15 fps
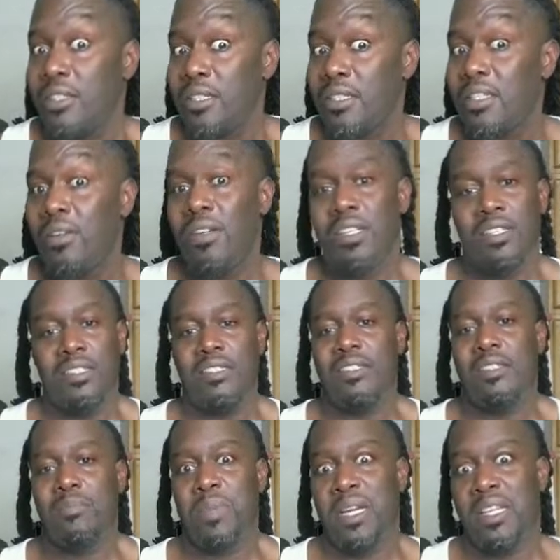hundreds of
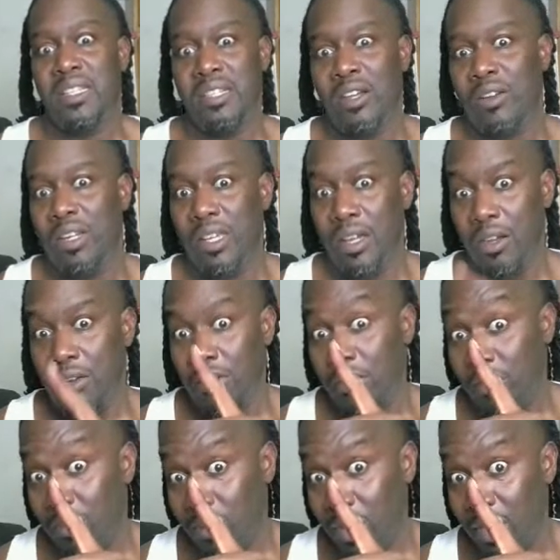students, but he's only
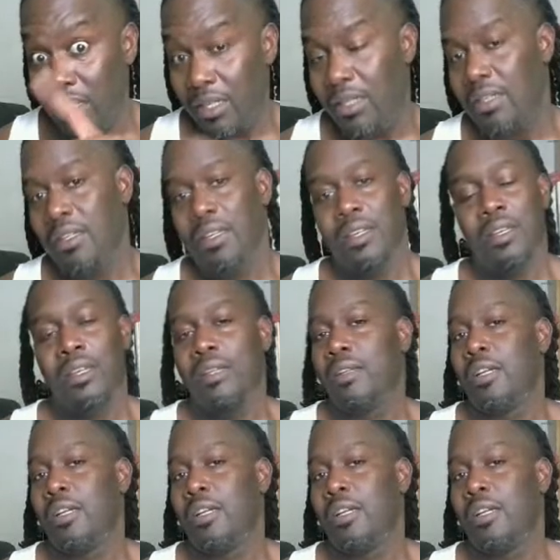owned one.